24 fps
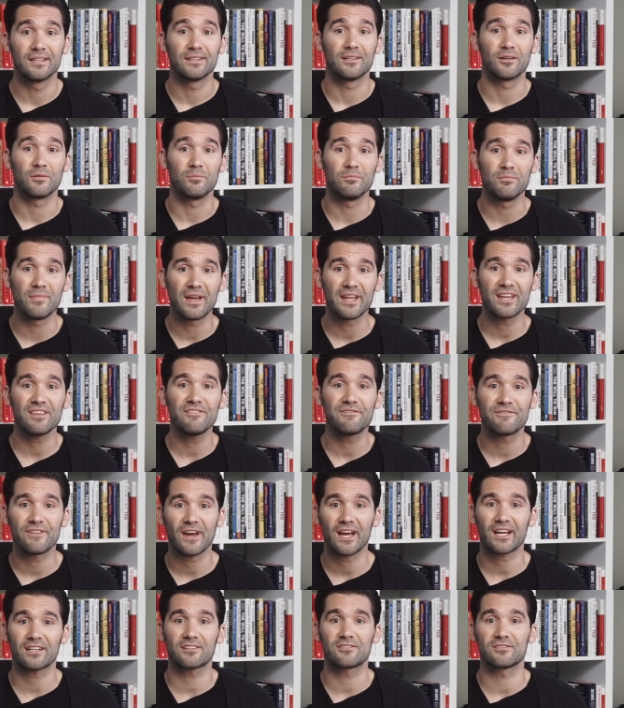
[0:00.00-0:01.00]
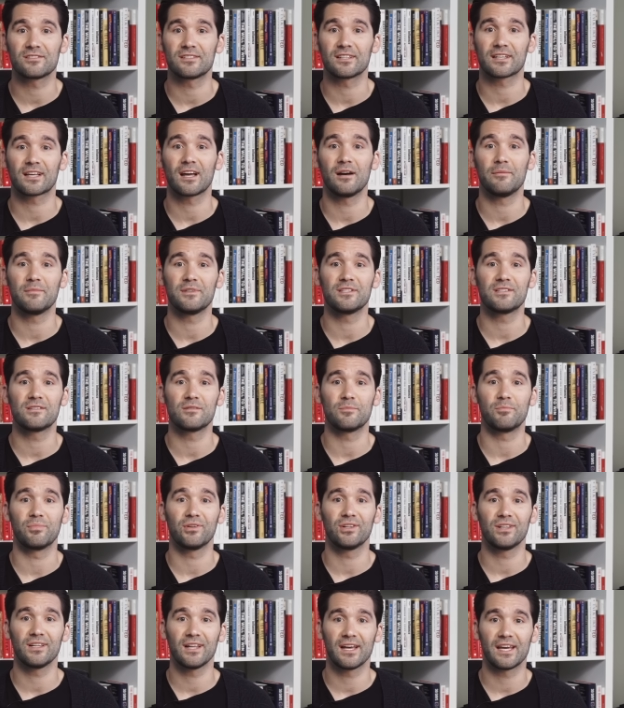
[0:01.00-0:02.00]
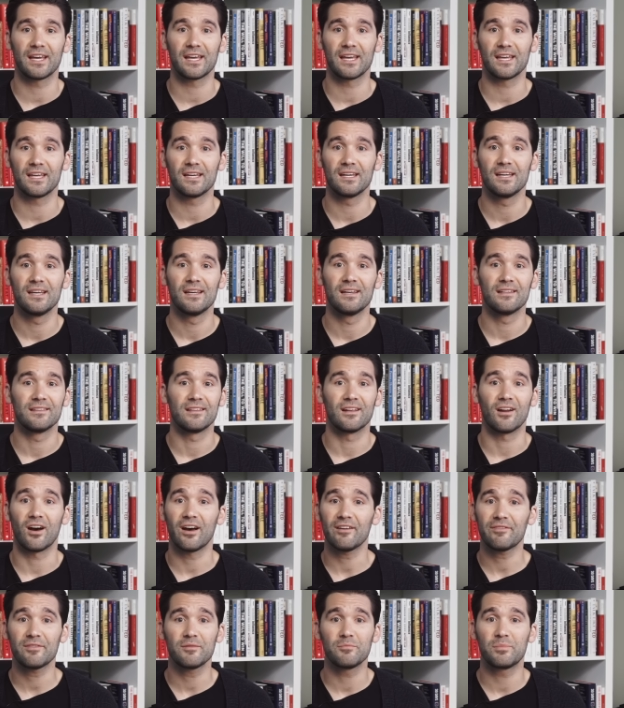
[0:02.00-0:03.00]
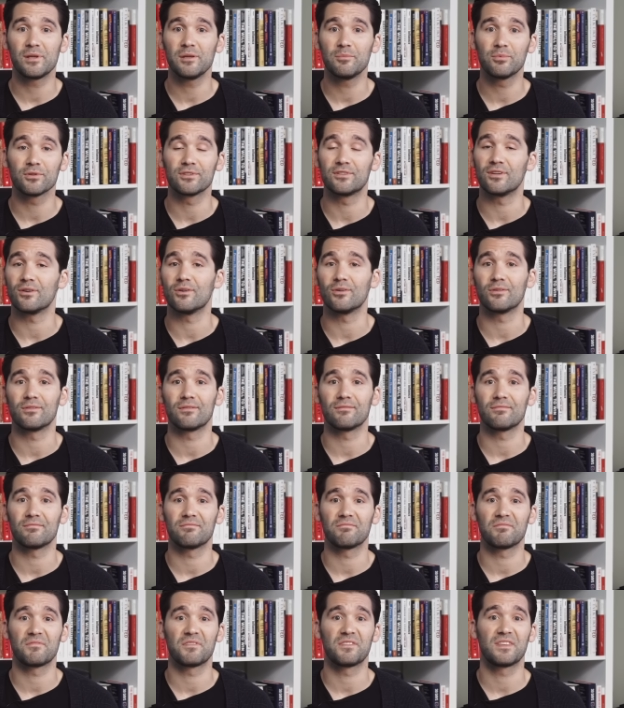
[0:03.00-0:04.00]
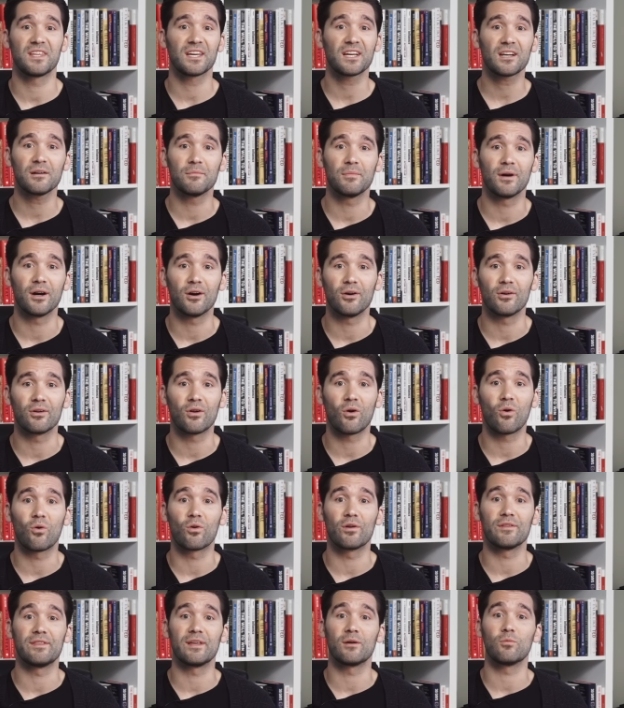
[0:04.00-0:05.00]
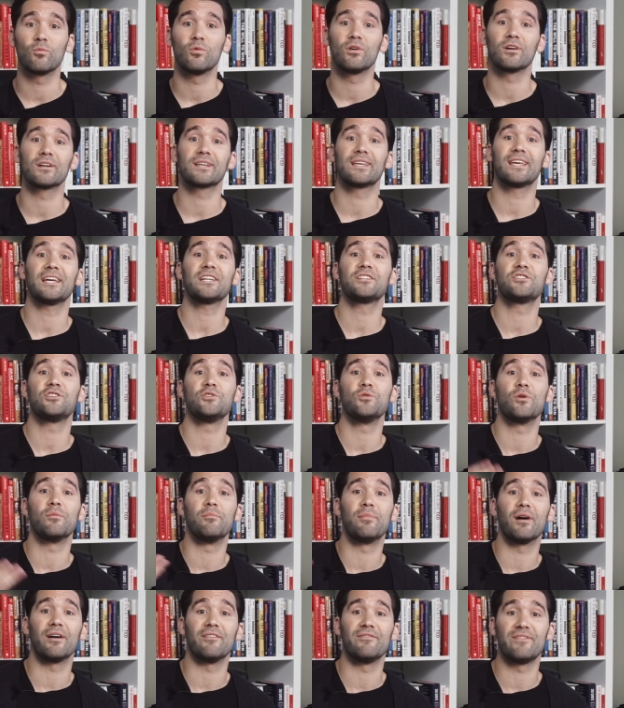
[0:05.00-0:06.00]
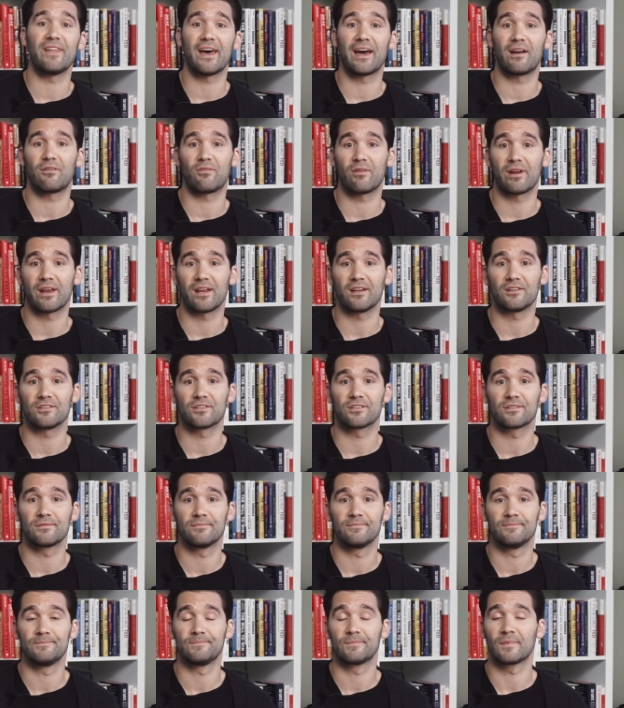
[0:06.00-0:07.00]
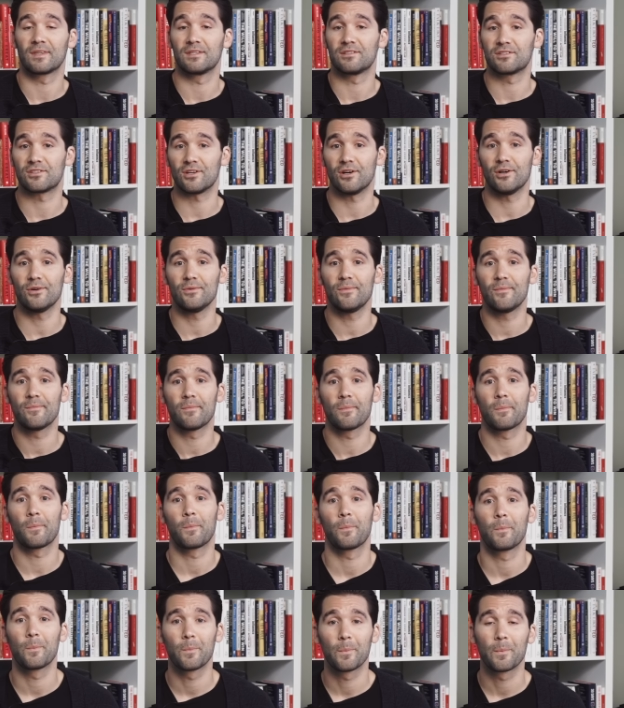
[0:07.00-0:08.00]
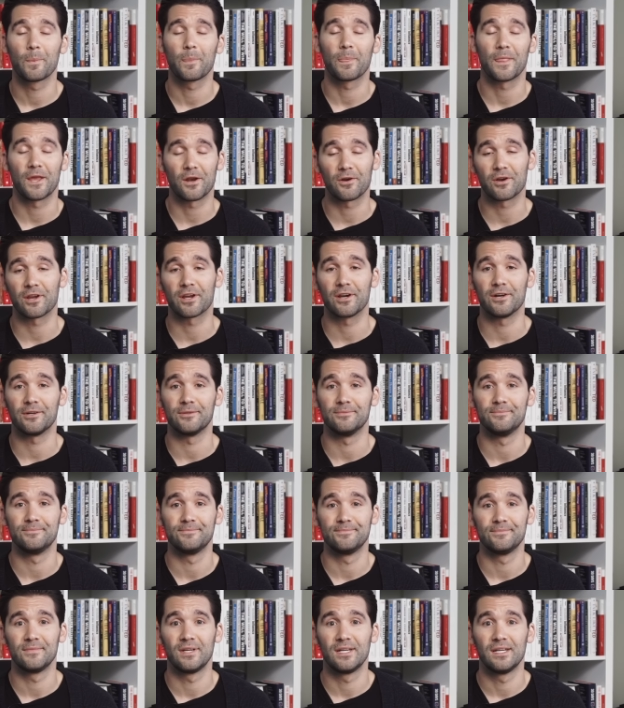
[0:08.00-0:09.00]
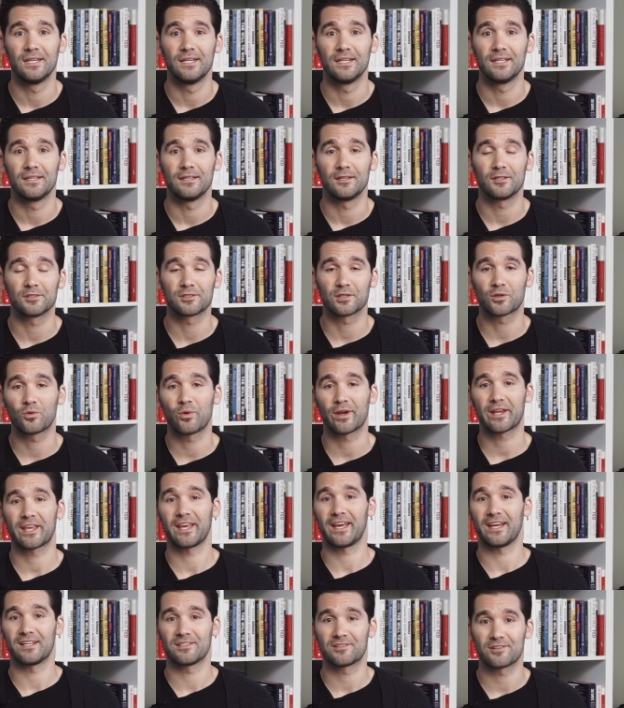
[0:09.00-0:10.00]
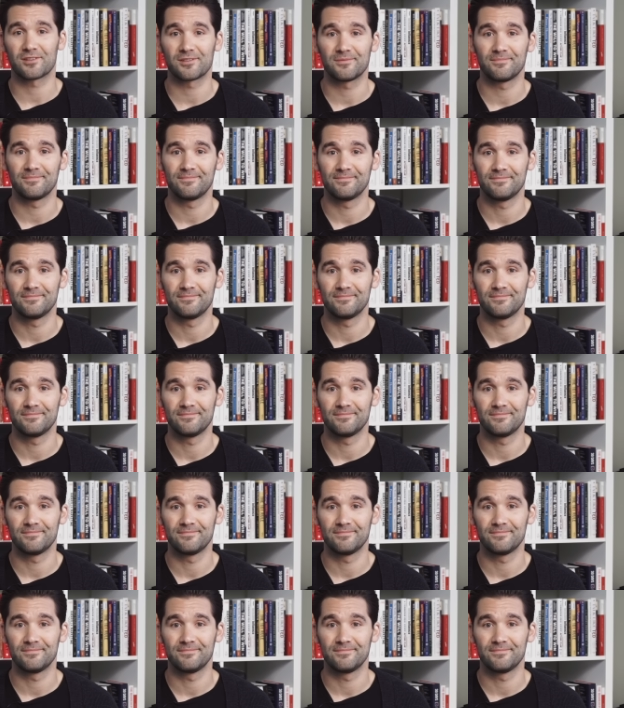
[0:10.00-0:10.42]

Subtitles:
There are many factors that come into play that often people don't think about or that will get you above that range. So there you go. There's a quick answer.